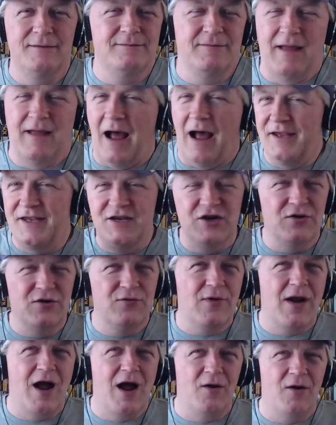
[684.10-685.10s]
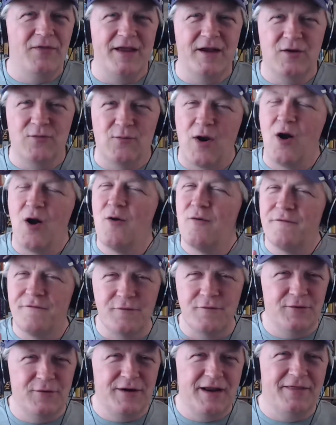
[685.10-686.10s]
a, year round. They grow
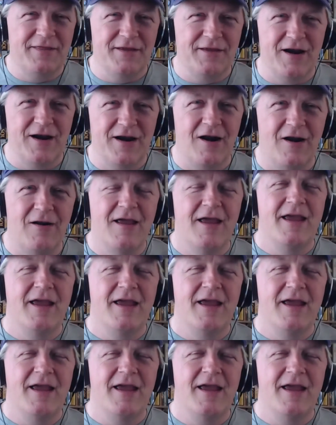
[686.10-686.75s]
food in there.